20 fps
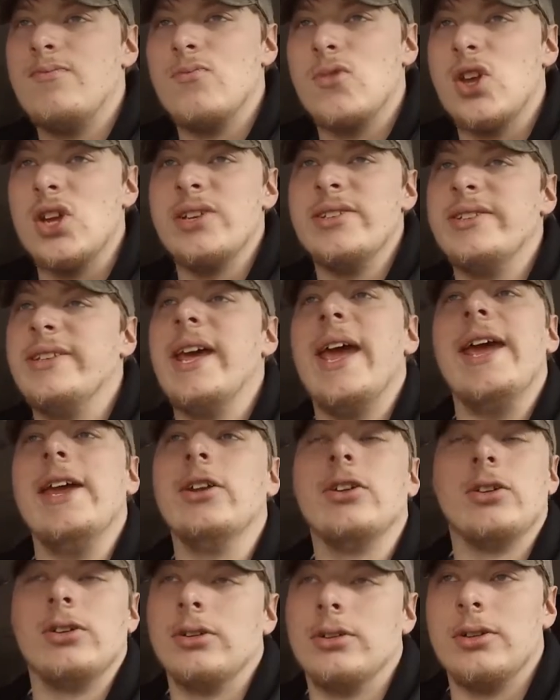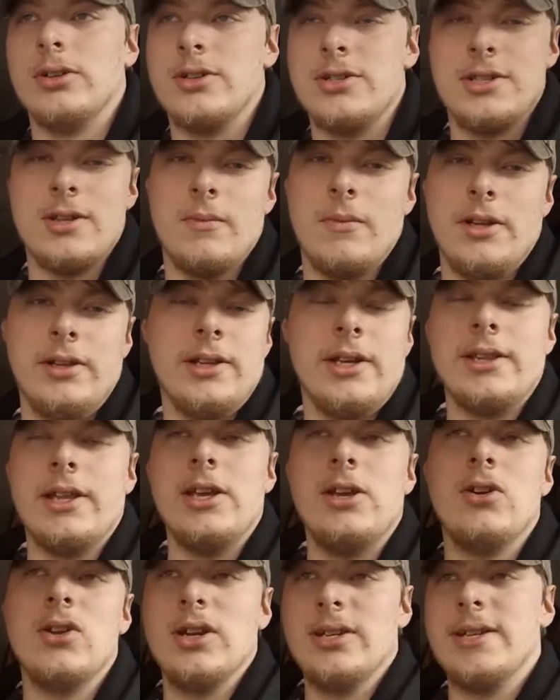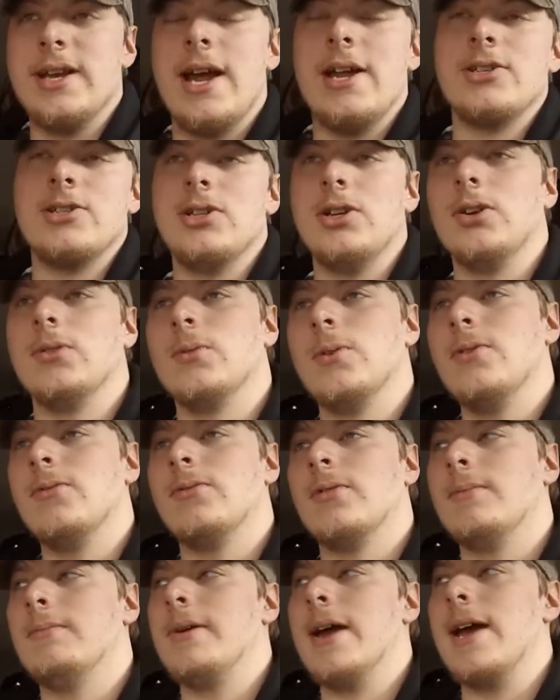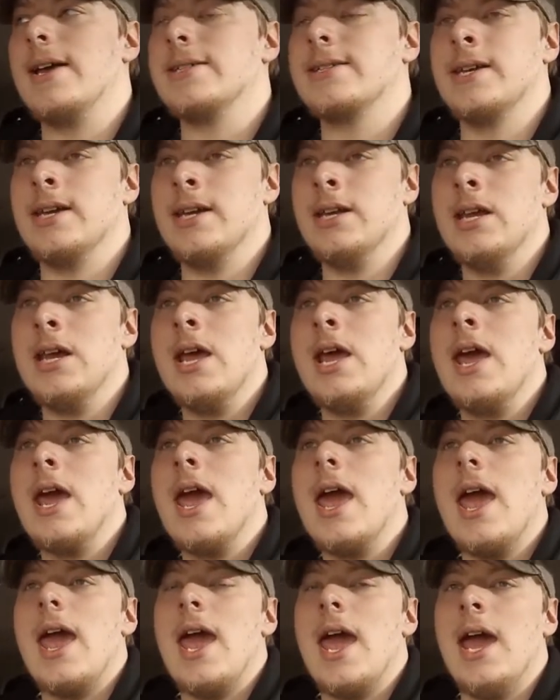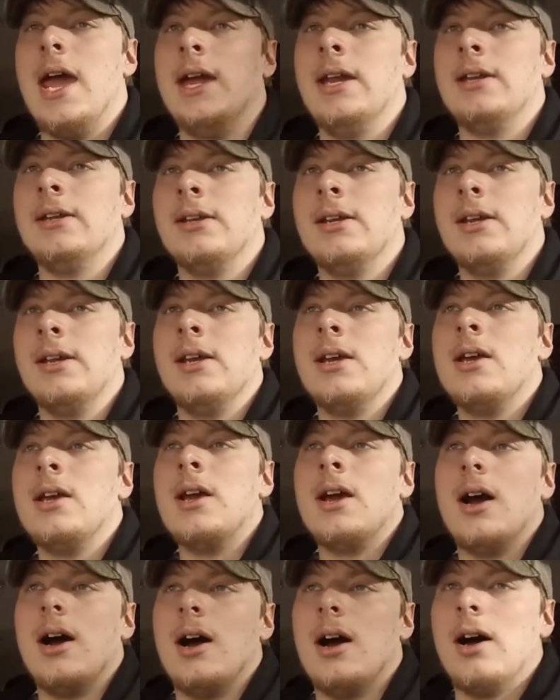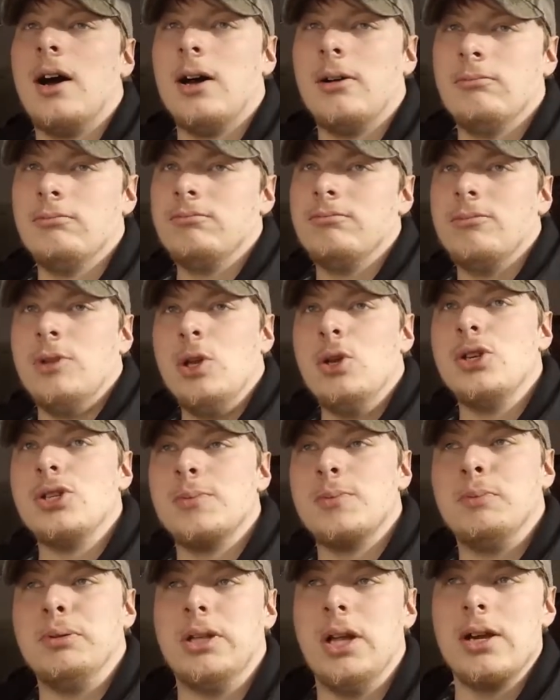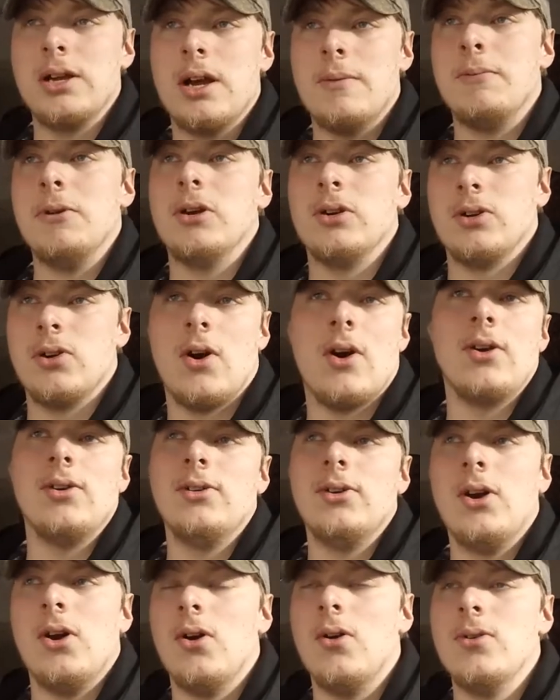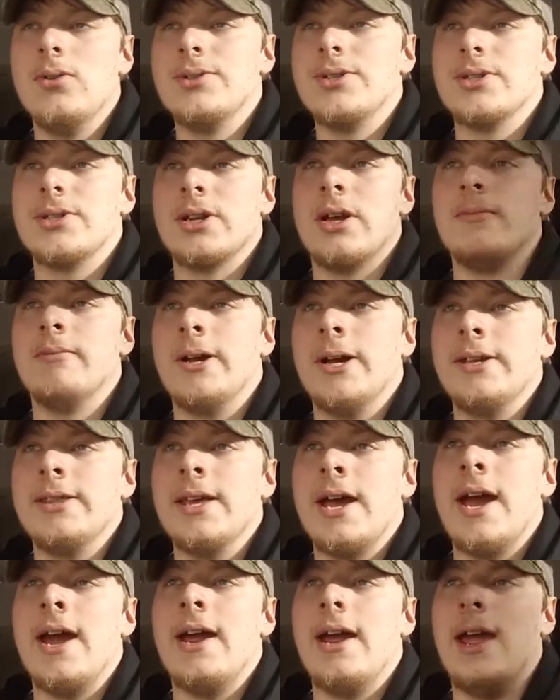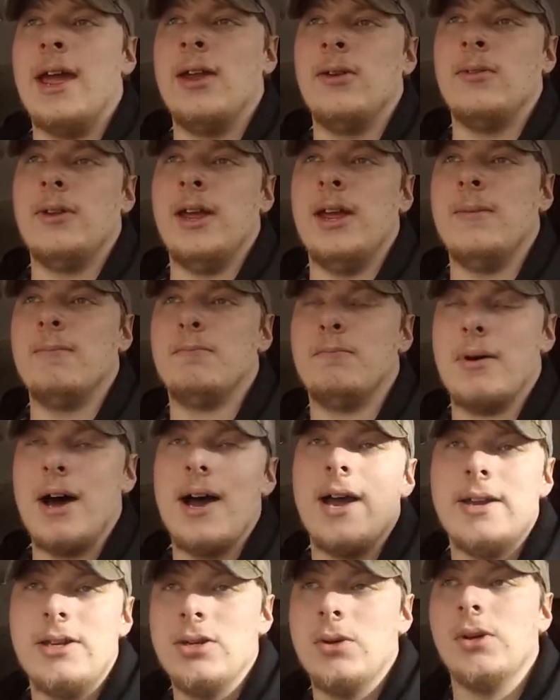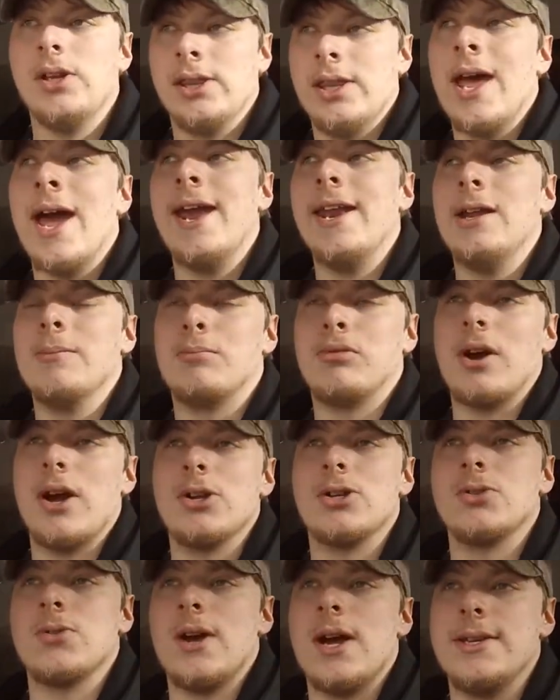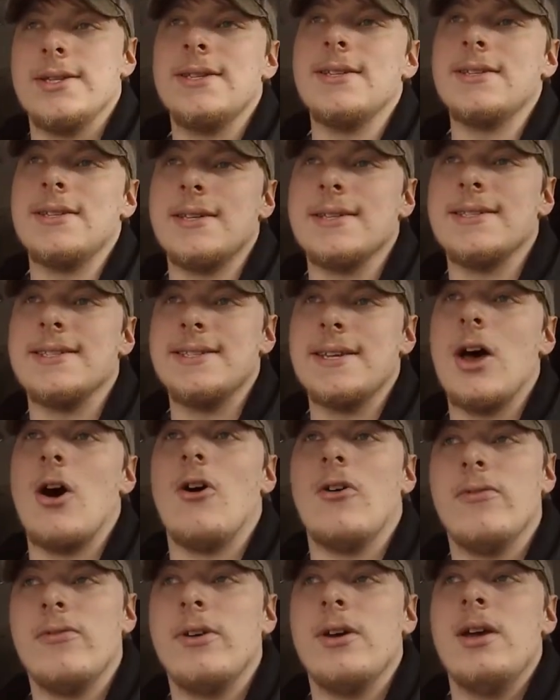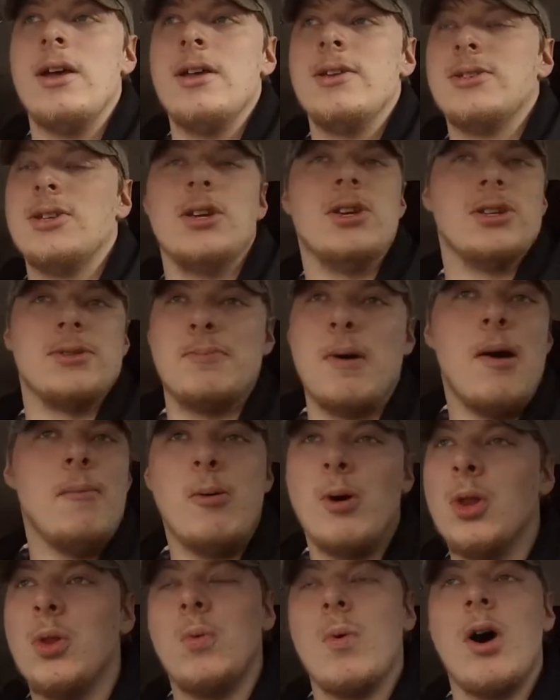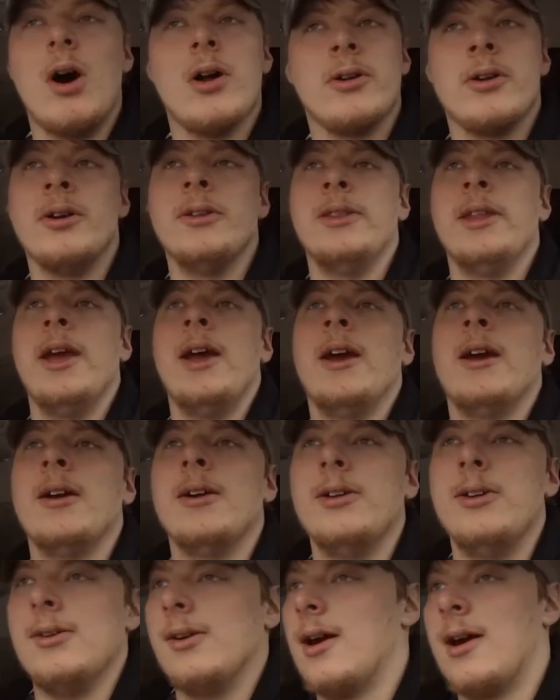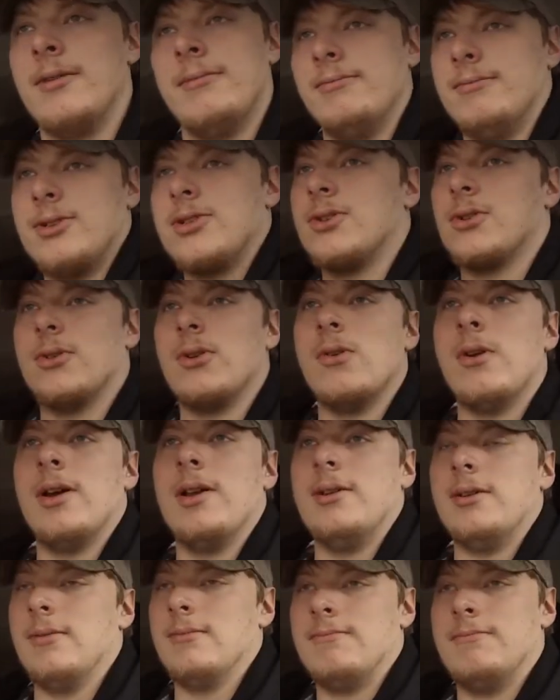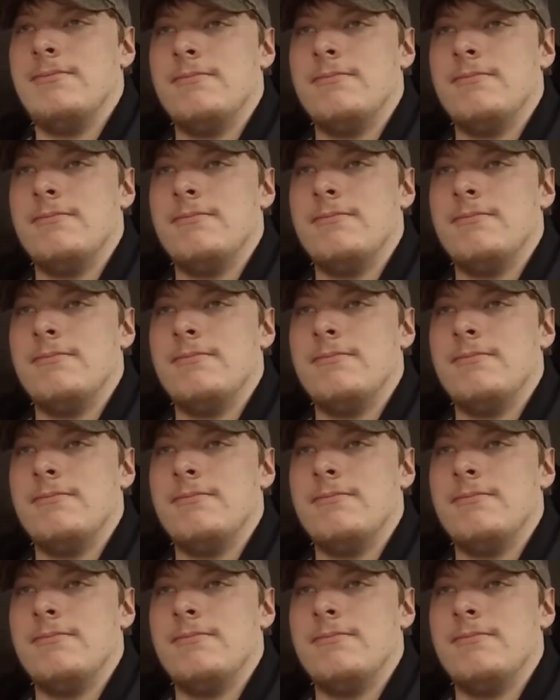container or something like that you could attach to your roof basket and um, you just plug up your garden hose or something like that and it by doing that it pressurizes itself so you just pump all the water in there, you unscrew it, you,